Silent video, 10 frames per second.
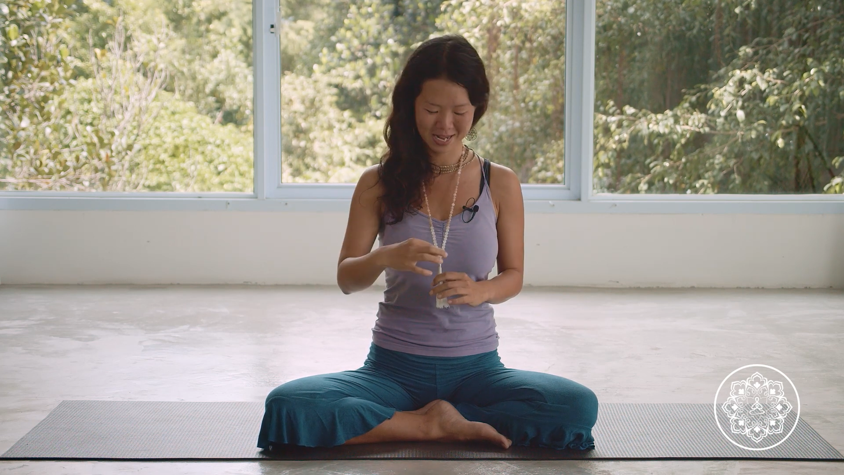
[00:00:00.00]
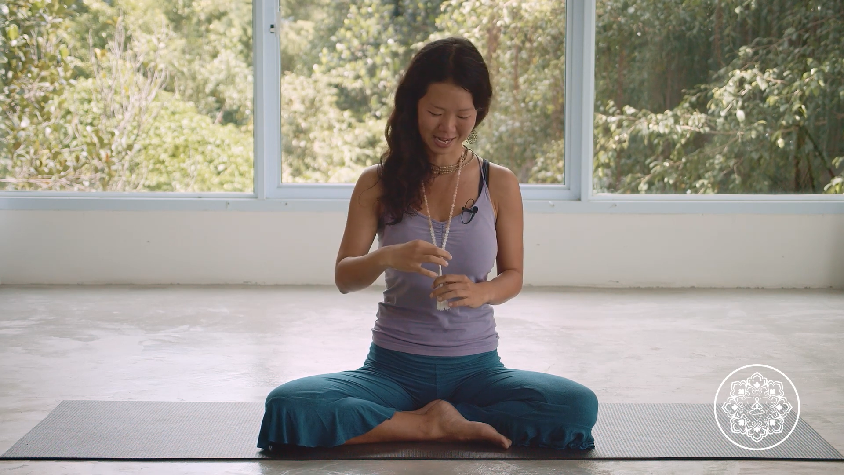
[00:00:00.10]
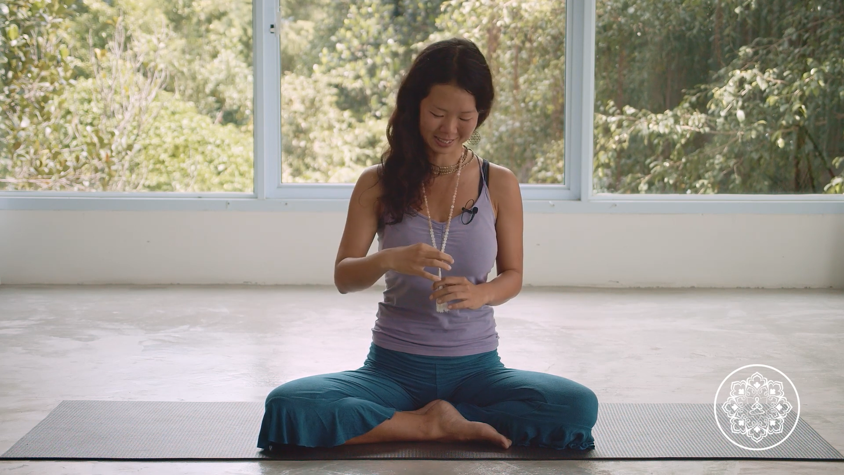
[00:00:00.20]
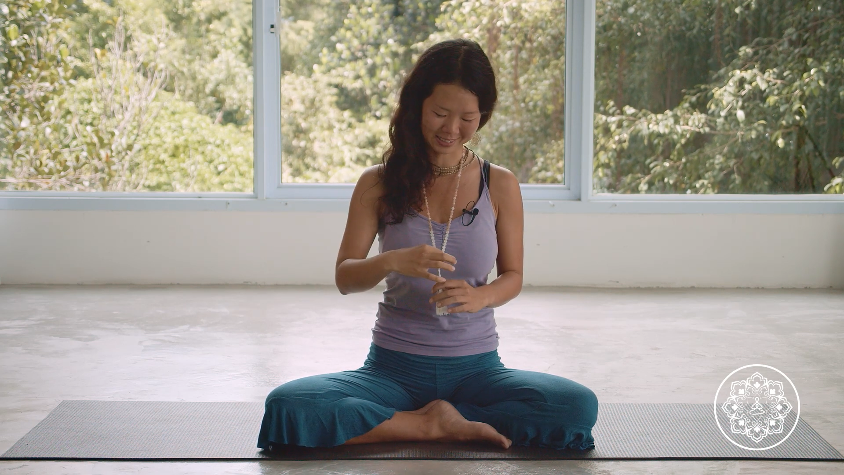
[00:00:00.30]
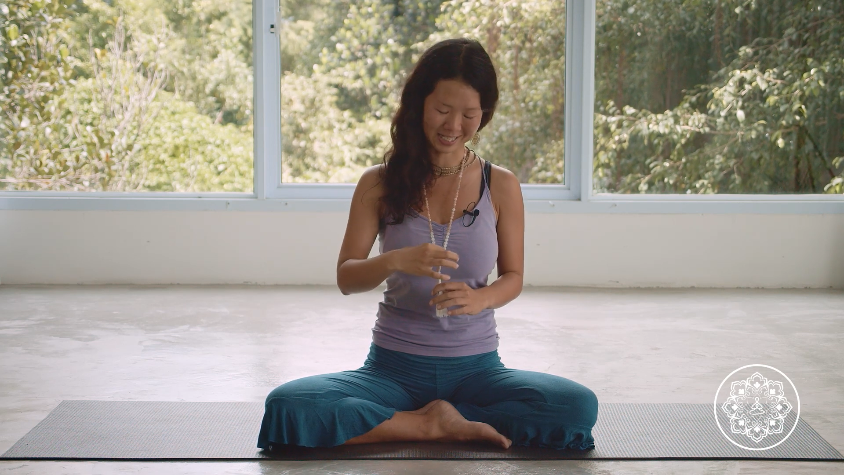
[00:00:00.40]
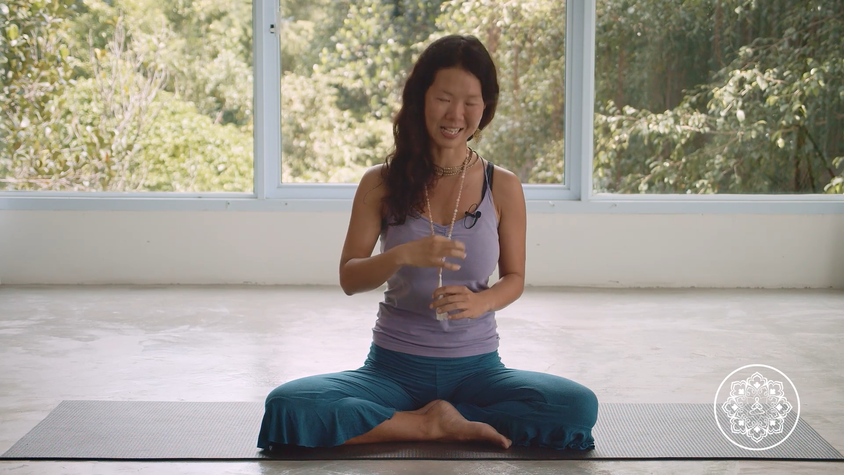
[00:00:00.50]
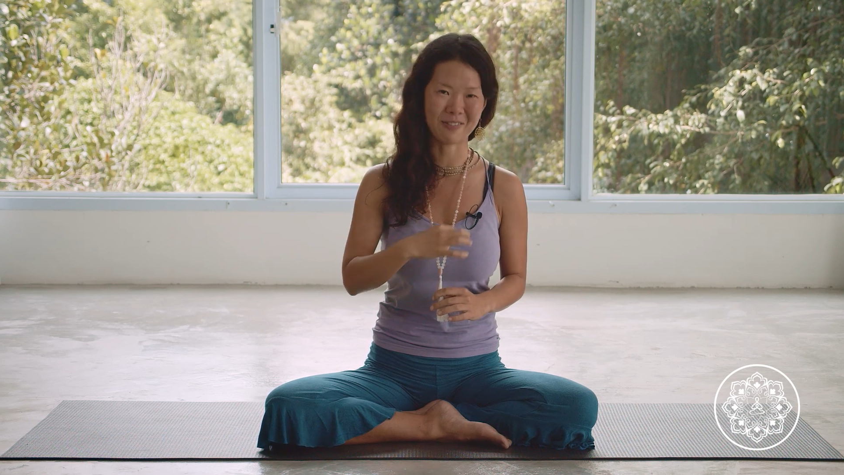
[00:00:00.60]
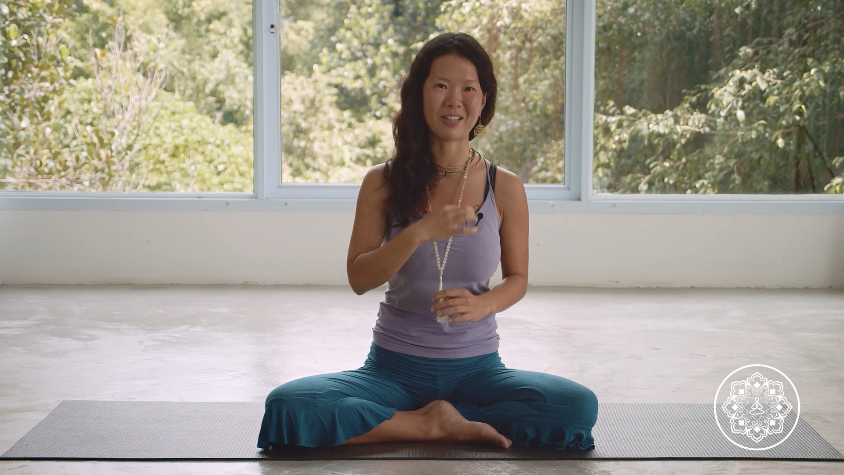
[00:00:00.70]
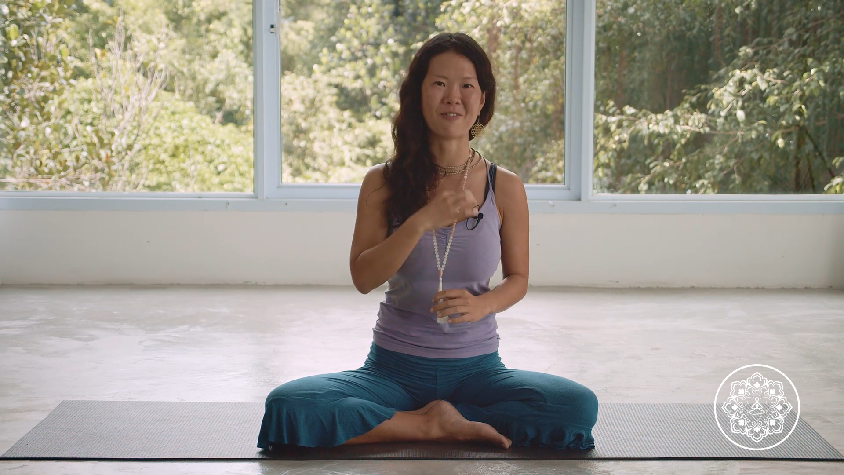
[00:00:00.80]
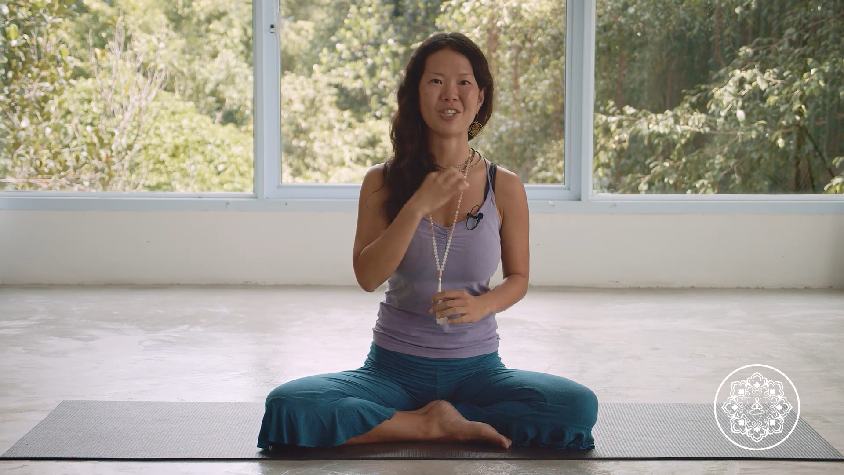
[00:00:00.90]
as the
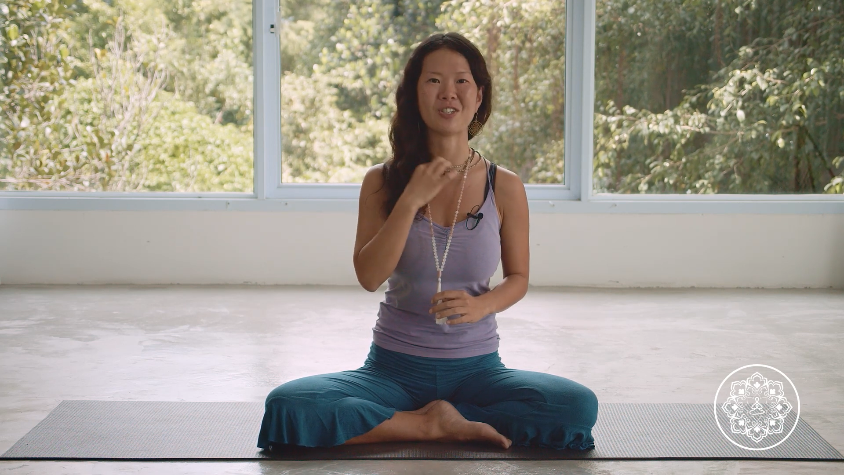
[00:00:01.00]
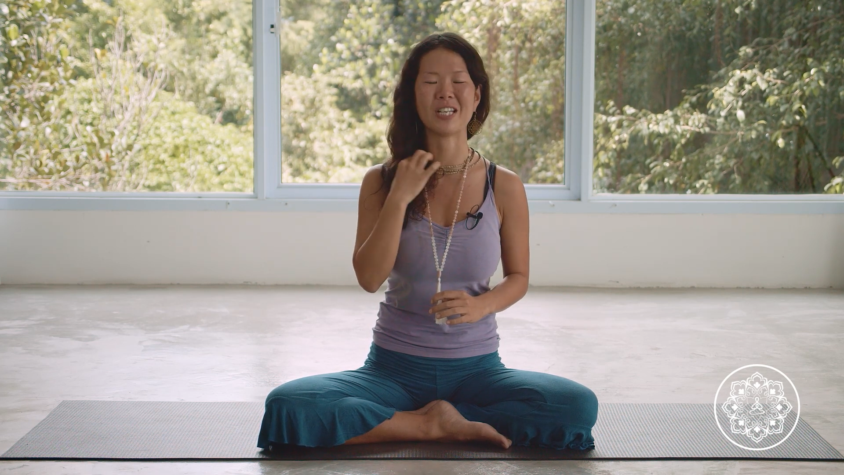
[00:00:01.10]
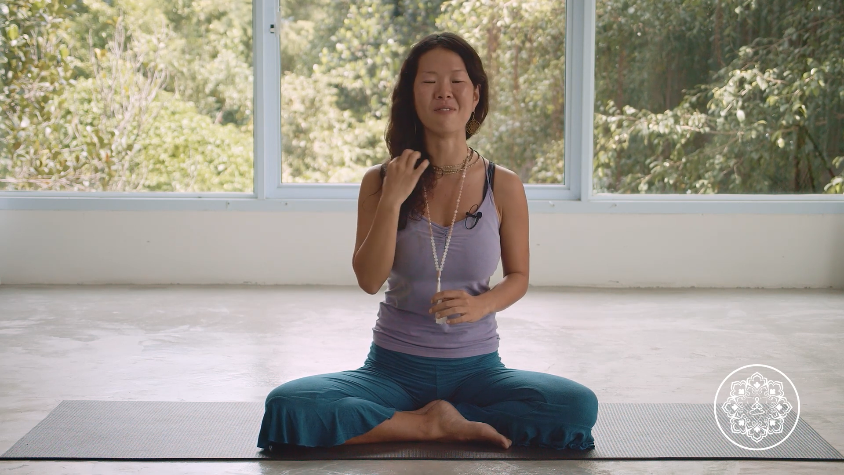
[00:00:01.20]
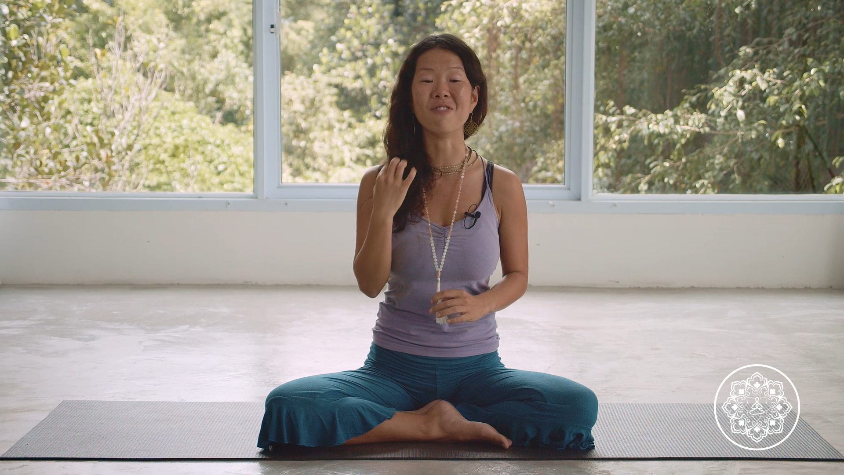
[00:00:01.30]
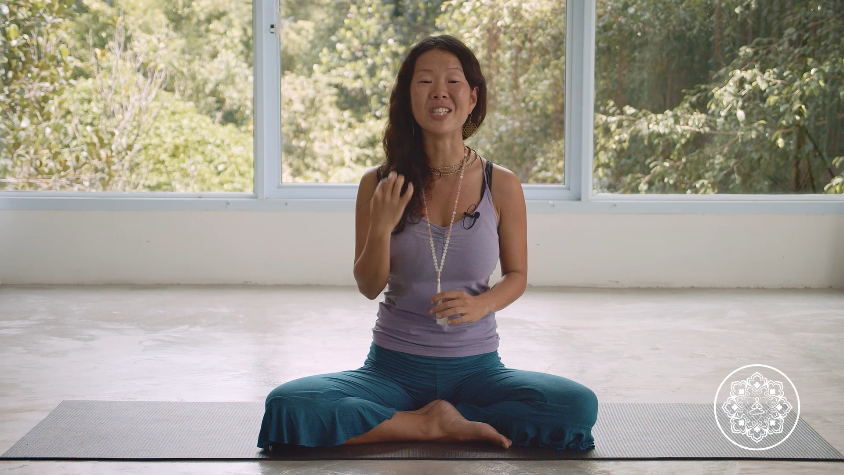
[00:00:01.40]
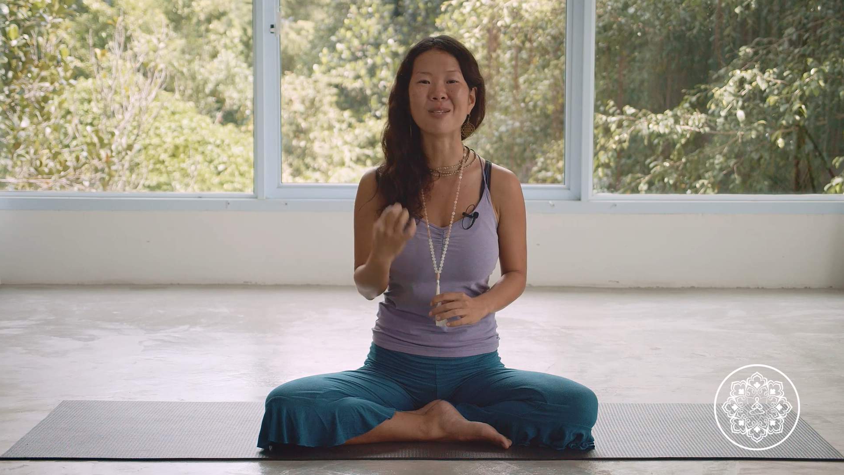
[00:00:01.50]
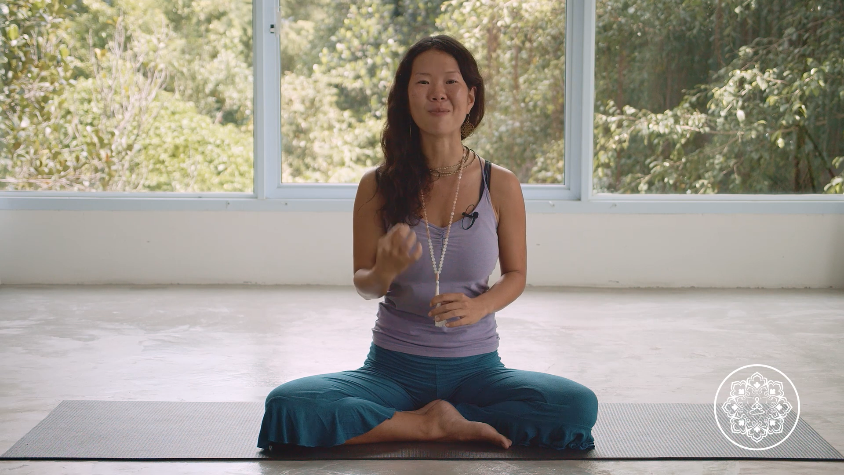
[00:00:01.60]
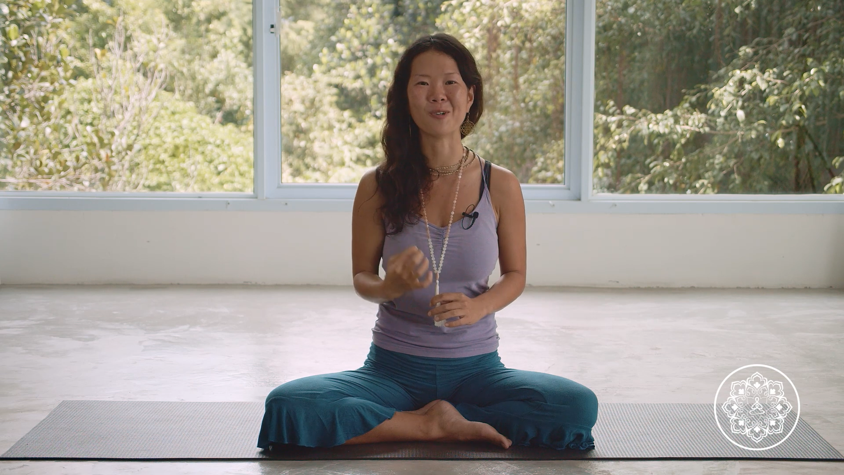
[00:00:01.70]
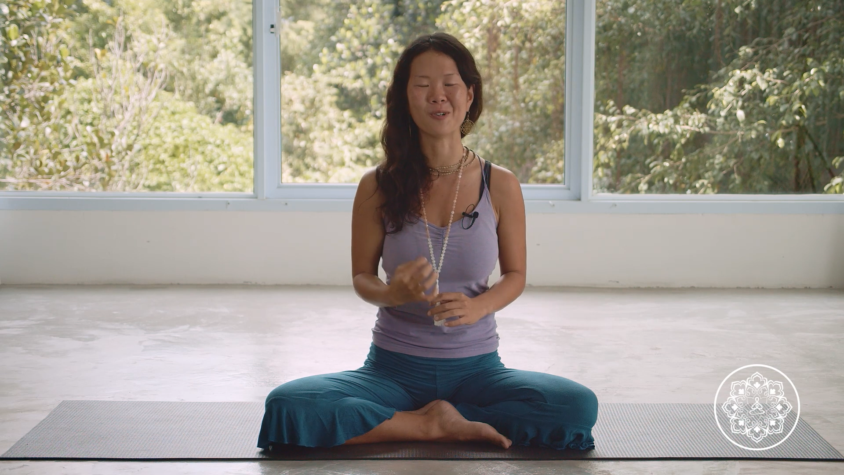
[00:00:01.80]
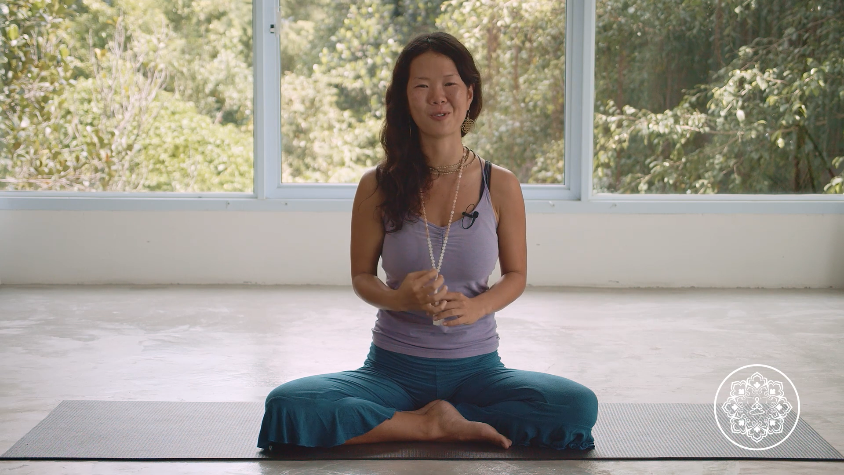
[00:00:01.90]

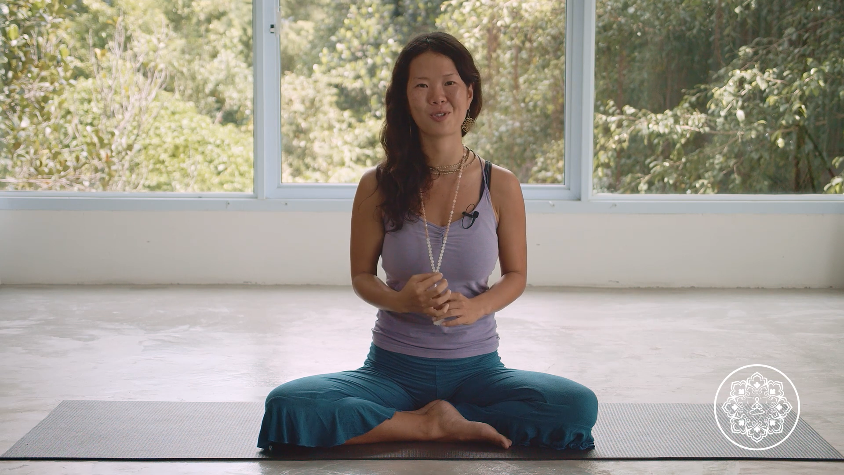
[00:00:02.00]
invisible